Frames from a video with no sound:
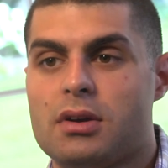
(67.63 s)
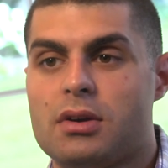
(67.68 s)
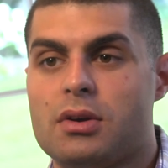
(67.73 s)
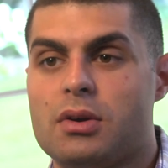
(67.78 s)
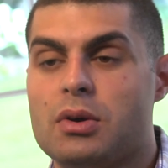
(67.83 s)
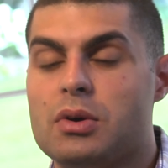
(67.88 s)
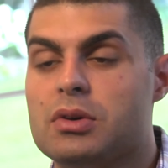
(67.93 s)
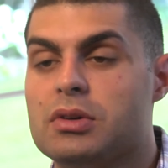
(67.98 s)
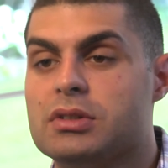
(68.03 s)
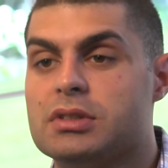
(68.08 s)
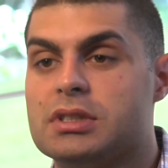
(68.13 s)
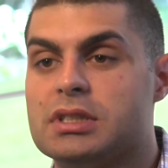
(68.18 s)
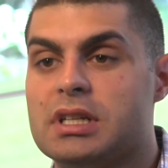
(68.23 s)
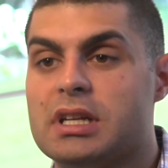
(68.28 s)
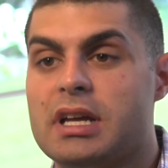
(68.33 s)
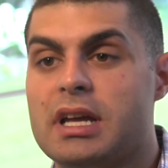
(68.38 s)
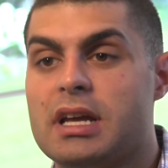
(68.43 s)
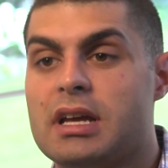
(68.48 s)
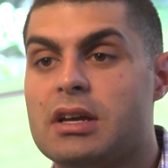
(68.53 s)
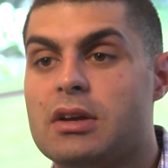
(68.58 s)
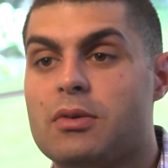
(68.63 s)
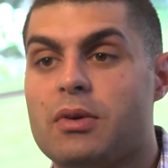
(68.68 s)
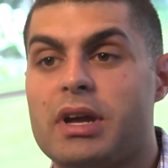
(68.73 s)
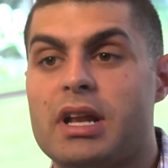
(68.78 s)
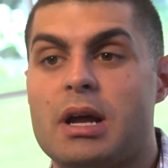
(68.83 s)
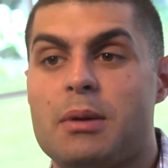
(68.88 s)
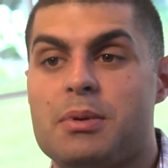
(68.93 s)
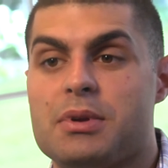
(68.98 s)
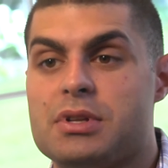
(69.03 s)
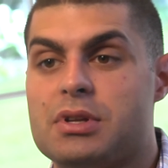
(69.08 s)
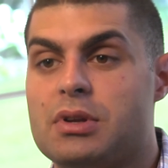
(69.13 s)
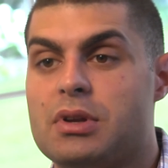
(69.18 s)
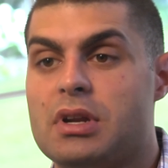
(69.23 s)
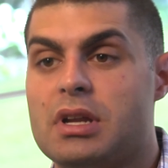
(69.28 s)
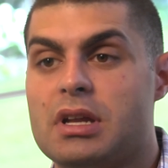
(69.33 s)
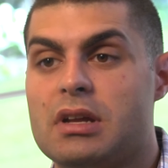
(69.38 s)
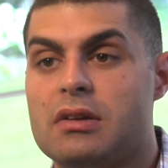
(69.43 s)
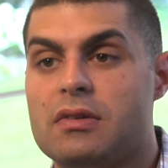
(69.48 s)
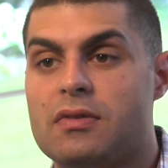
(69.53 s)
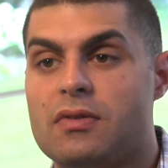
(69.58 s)
Google's a great
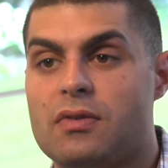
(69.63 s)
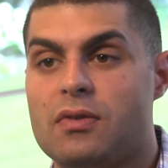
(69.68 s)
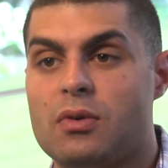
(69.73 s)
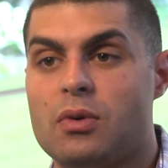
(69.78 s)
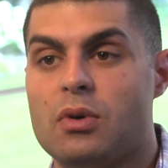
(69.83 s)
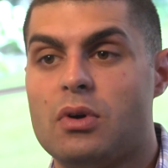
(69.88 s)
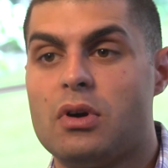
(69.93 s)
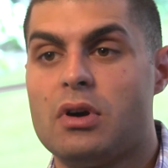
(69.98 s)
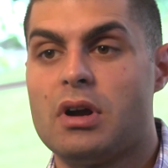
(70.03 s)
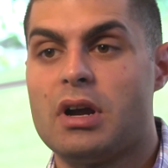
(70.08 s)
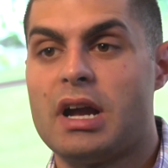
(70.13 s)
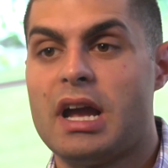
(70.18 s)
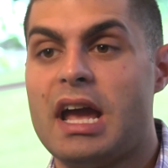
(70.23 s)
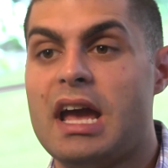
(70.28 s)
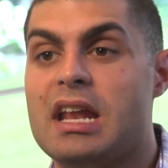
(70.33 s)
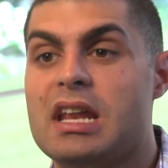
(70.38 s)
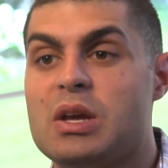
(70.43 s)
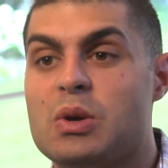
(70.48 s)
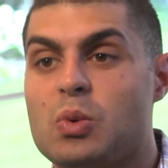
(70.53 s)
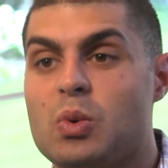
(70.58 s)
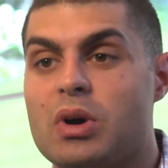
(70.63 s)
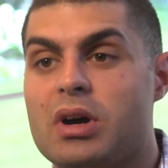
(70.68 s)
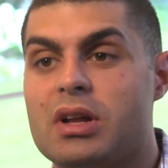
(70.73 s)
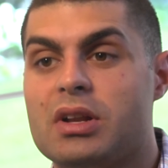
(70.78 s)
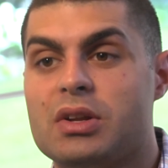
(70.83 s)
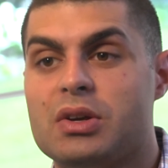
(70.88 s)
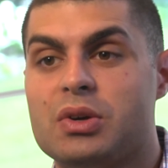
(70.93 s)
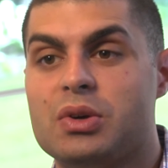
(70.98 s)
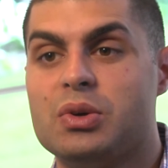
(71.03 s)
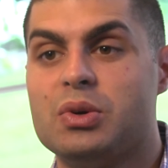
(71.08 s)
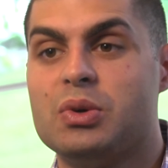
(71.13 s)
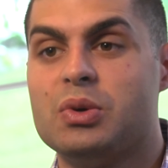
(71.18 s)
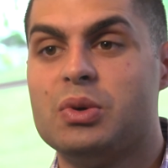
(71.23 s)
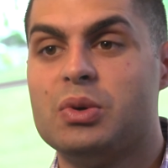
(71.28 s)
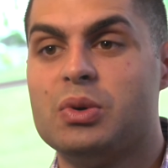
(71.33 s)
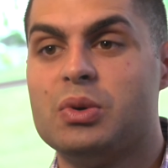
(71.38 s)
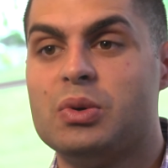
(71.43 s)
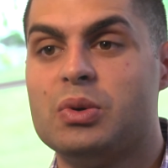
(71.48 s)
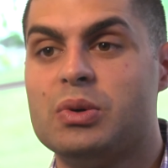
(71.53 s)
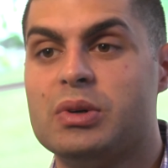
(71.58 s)
opportunity for anyone
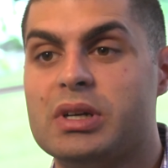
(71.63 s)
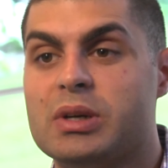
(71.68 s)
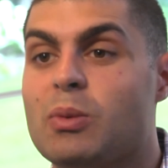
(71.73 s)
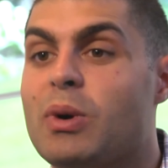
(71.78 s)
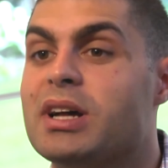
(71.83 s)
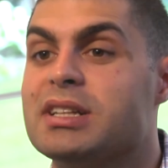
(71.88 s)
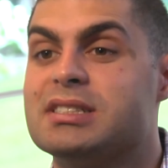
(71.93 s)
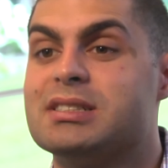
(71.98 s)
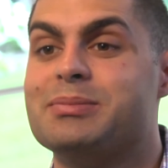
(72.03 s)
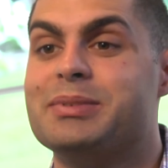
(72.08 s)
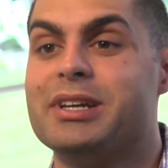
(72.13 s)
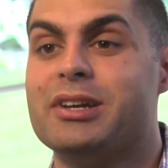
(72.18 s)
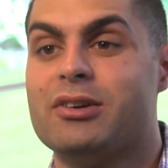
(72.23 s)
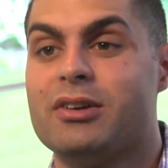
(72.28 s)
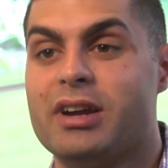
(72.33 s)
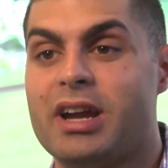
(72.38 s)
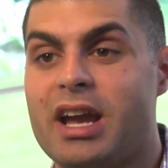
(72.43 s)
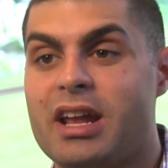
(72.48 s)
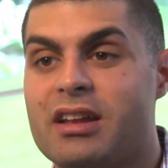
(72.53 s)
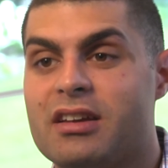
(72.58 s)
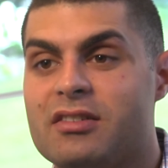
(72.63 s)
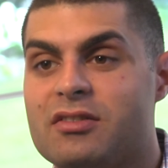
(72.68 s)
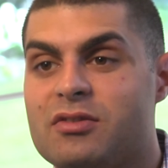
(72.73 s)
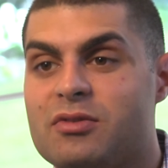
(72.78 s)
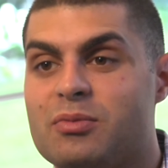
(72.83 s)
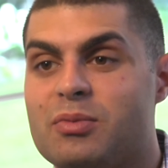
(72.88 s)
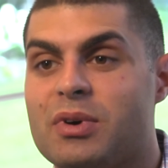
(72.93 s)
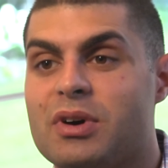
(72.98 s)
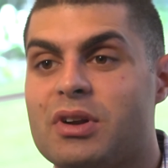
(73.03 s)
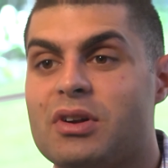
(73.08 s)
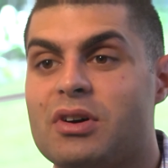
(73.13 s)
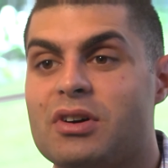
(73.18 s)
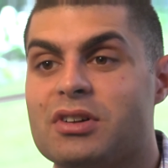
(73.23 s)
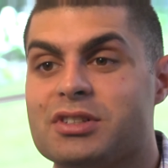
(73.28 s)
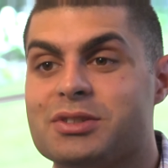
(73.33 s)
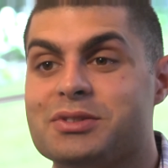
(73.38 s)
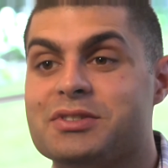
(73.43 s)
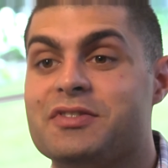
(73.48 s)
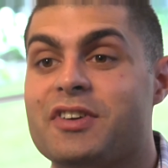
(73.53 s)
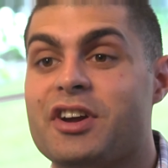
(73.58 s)
who wants to be creative but
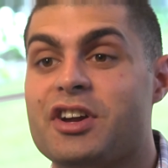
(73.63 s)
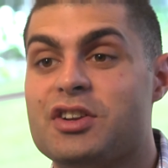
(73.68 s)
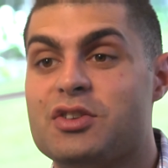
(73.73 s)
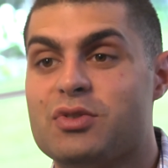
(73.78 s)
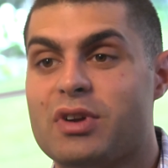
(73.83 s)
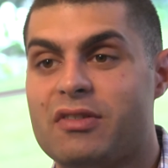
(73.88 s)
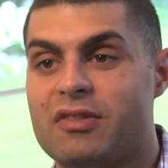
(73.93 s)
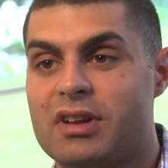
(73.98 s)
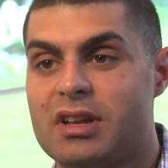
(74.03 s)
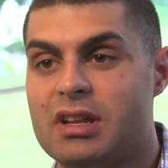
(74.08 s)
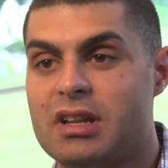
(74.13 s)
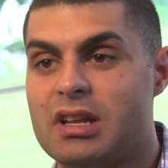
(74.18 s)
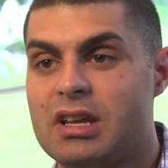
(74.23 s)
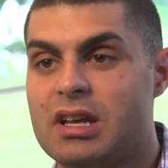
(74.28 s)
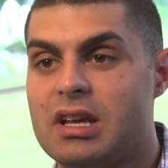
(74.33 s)
also is very driven.